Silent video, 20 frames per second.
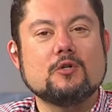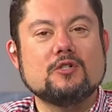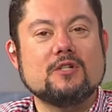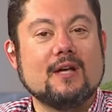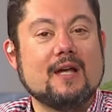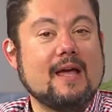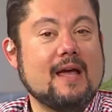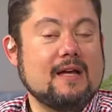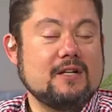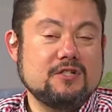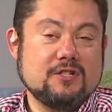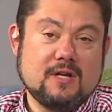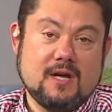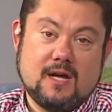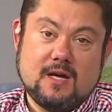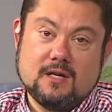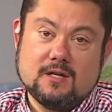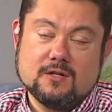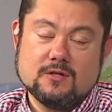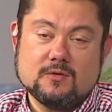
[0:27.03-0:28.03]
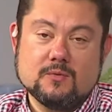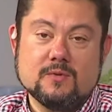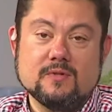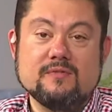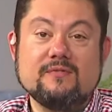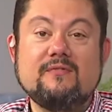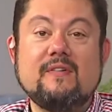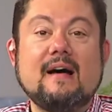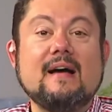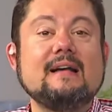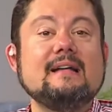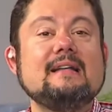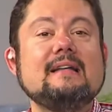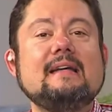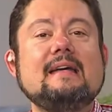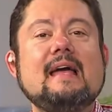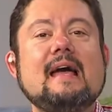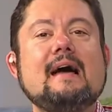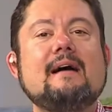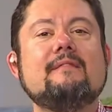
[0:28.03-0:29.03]
educators will finally
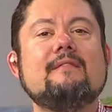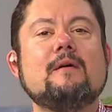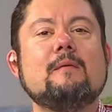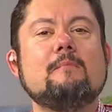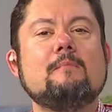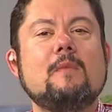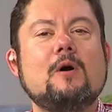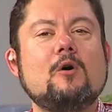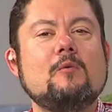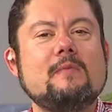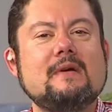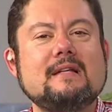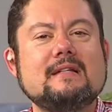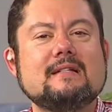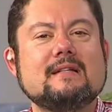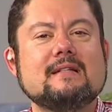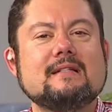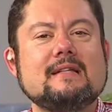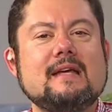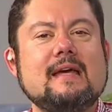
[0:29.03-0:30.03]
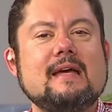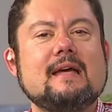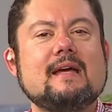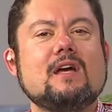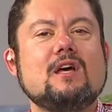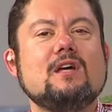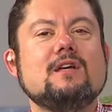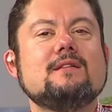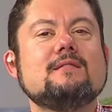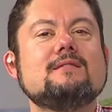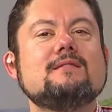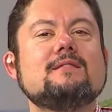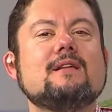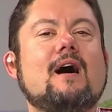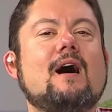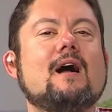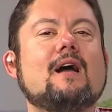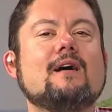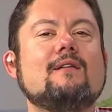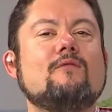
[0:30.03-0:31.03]
have a moment to take stock
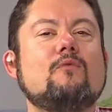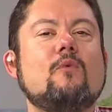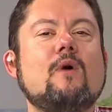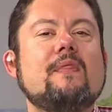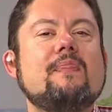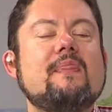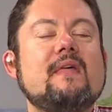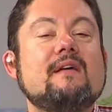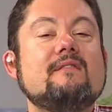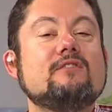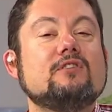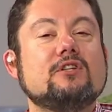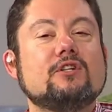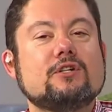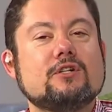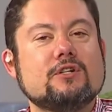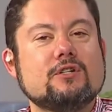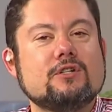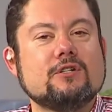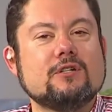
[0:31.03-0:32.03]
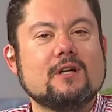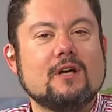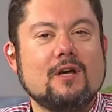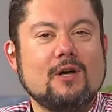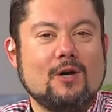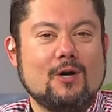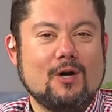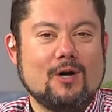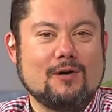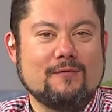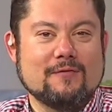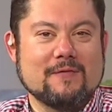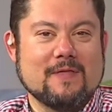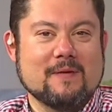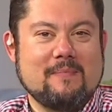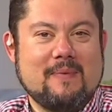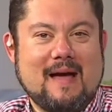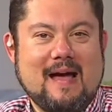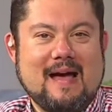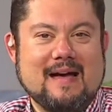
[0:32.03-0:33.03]
of what they've learned over the
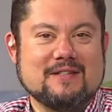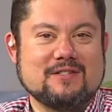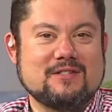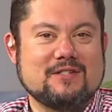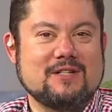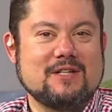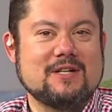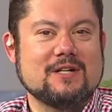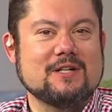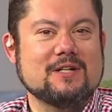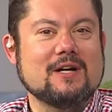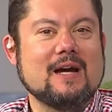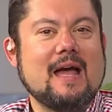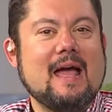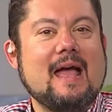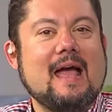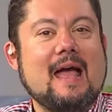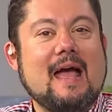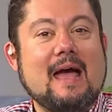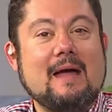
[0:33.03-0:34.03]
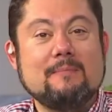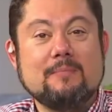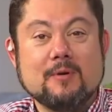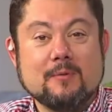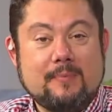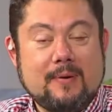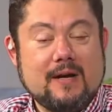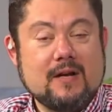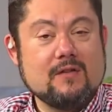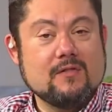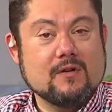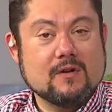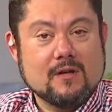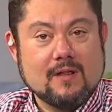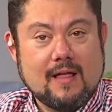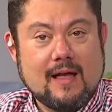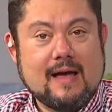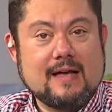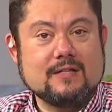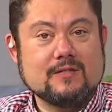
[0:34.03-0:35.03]
past year and prepare their
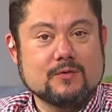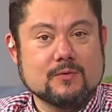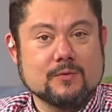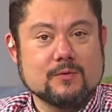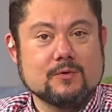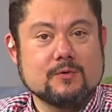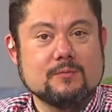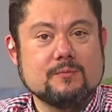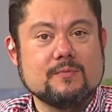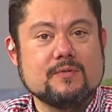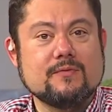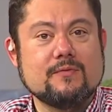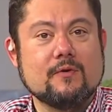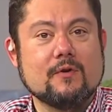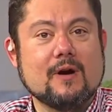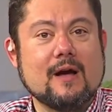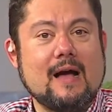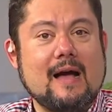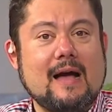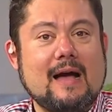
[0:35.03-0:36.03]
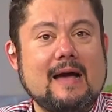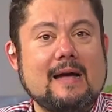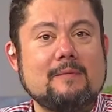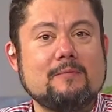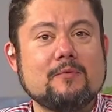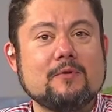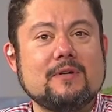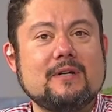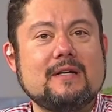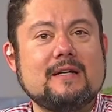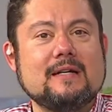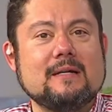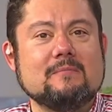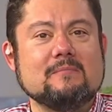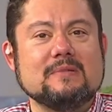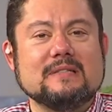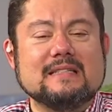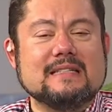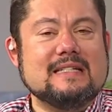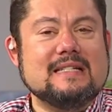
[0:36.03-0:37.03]
classrooms for a hybrid and
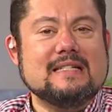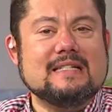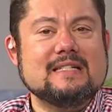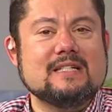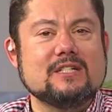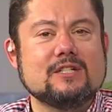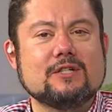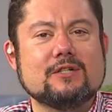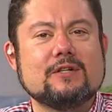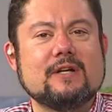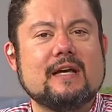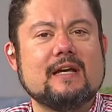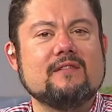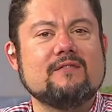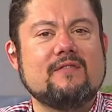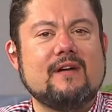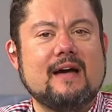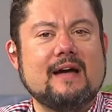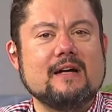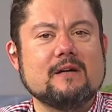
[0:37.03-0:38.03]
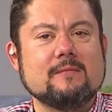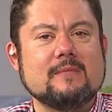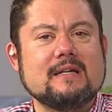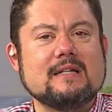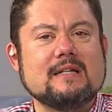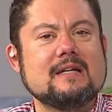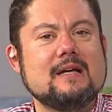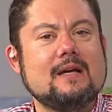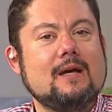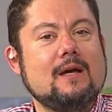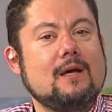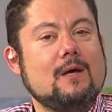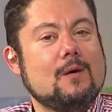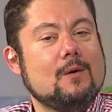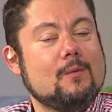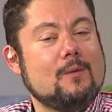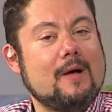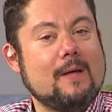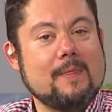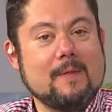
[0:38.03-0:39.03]
blended learning environment.
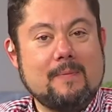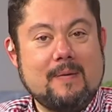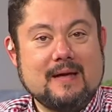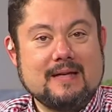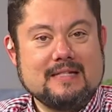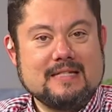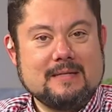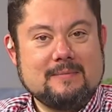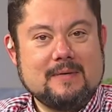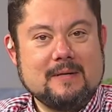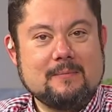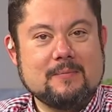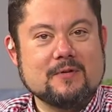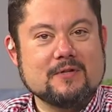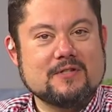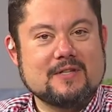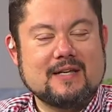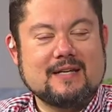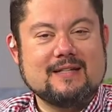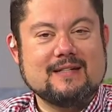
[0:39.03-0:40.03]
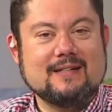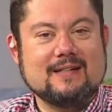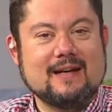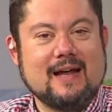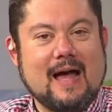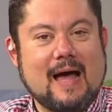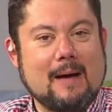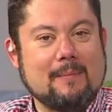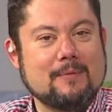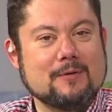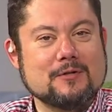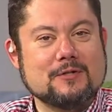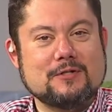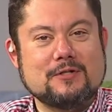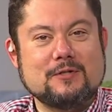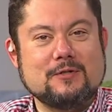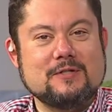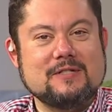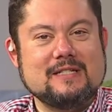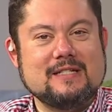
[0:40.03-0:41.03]
Well, the pandemic presented an
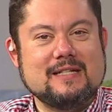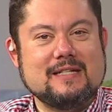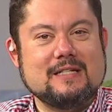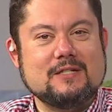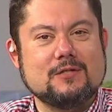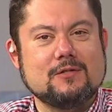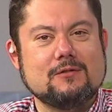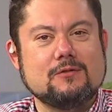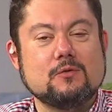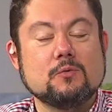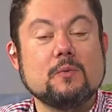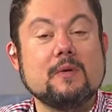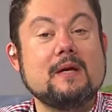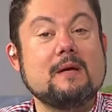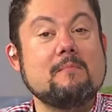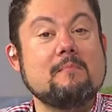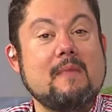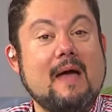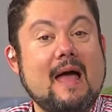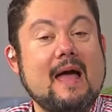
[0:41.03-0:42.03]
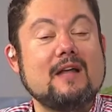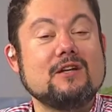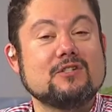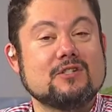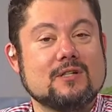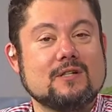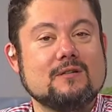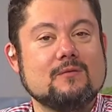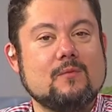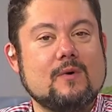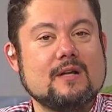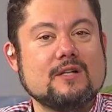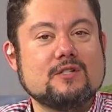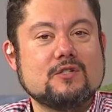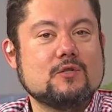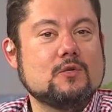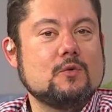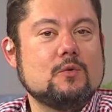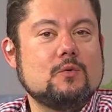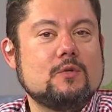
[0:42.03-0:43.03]
opportunity to reimagine what
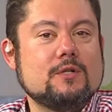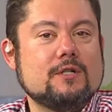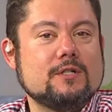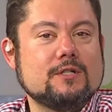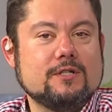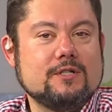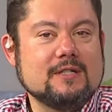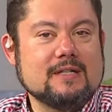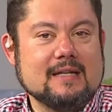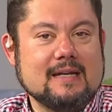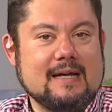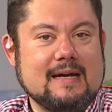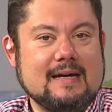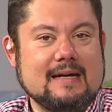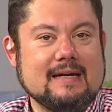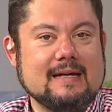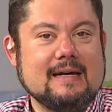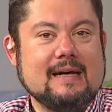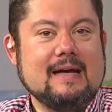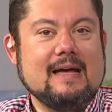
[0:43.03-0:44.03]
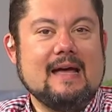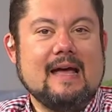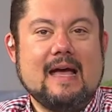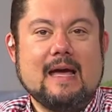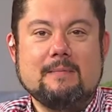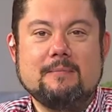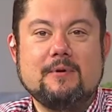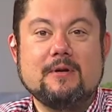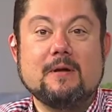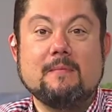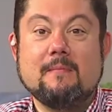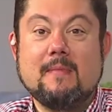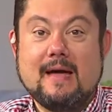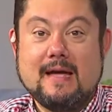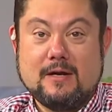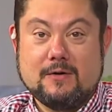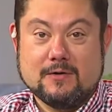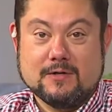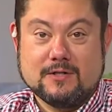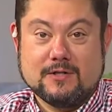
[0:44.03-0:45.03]
school could look like and put a
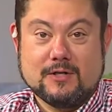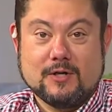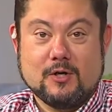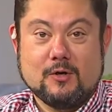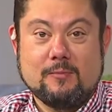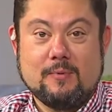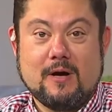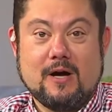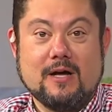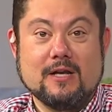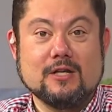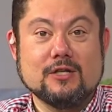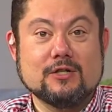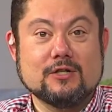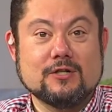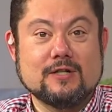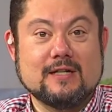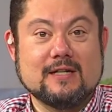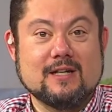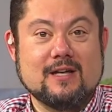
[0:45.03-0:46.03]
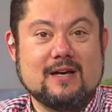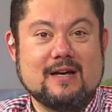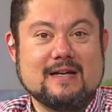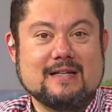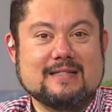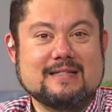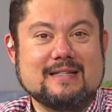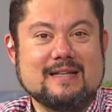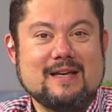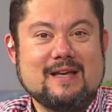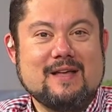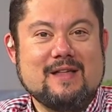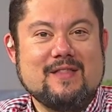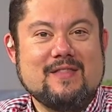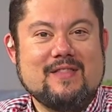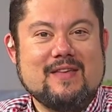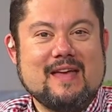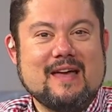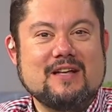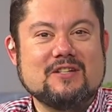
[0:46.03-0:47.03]
microscope on learning loss. The
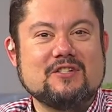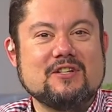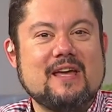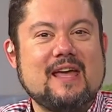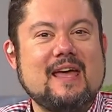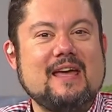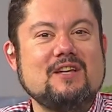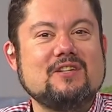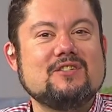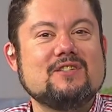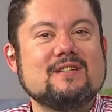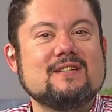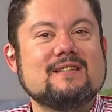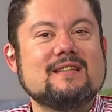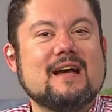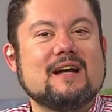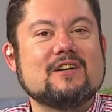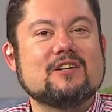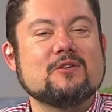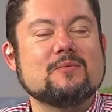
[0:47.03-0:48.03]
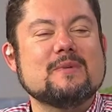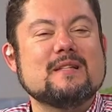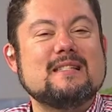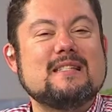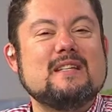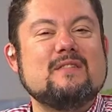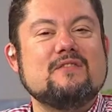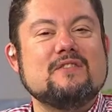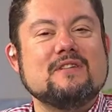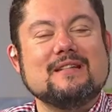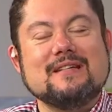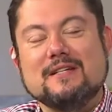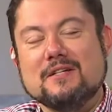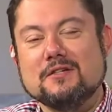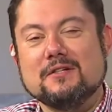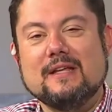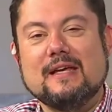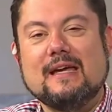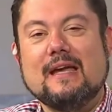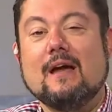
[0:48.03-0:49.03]
education sector received
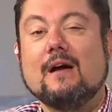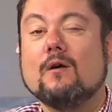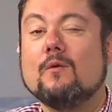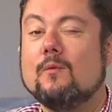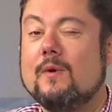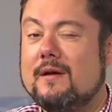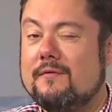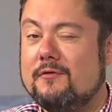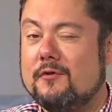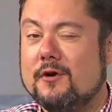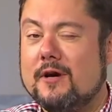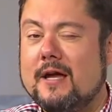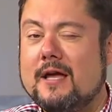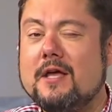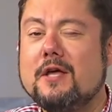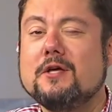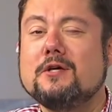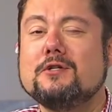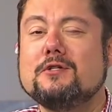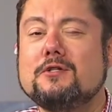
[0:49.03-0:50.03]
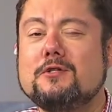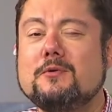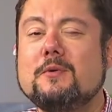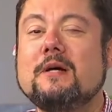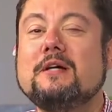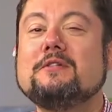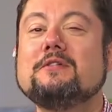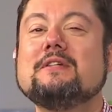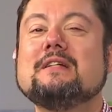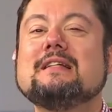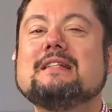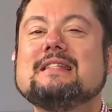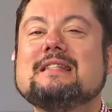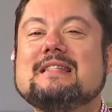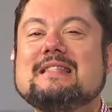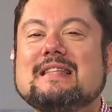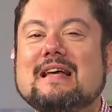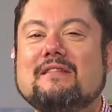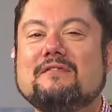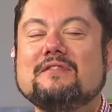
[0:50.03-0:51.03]
nearly, wait for it,
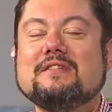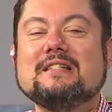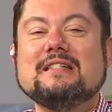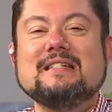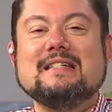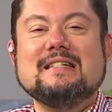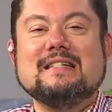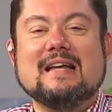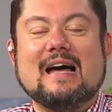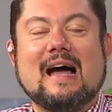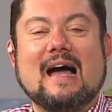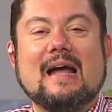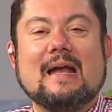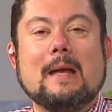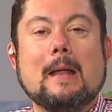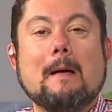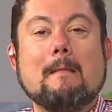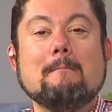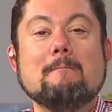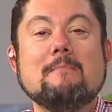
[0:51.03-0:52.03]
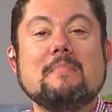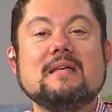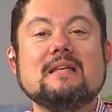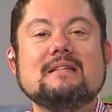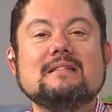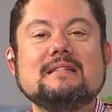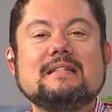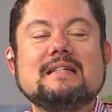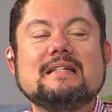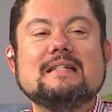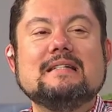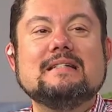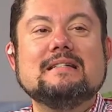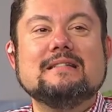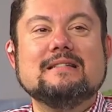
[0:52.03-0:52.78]
$279 billion